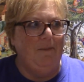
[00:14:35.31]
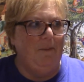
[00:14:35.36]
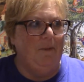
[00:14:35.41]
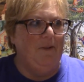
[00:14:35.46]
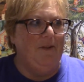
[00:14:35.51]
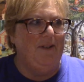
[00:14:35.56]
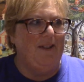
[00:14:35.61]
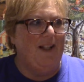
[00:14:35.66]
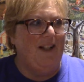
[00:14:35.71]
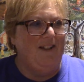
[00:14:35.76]

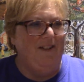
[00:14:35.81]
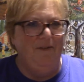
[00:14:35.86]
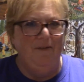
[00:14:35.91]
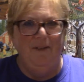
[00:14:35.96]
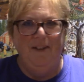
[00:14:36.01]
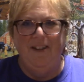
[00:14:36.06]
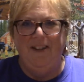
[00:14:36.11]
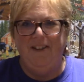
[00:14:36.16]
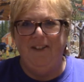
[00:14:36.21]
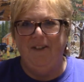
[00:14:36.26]
Bruce, I
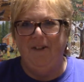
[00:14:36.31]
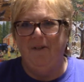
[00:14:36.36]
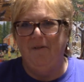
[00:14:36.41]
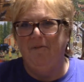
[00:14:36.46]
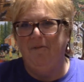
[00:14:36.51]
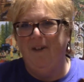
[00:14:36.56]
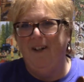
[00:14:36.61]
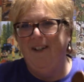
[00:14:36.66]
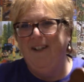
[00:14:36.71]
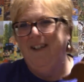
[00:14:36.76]
really don't
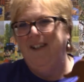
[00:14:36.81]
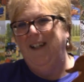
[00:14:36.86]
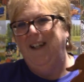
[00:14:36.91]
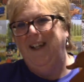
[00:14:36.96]
want an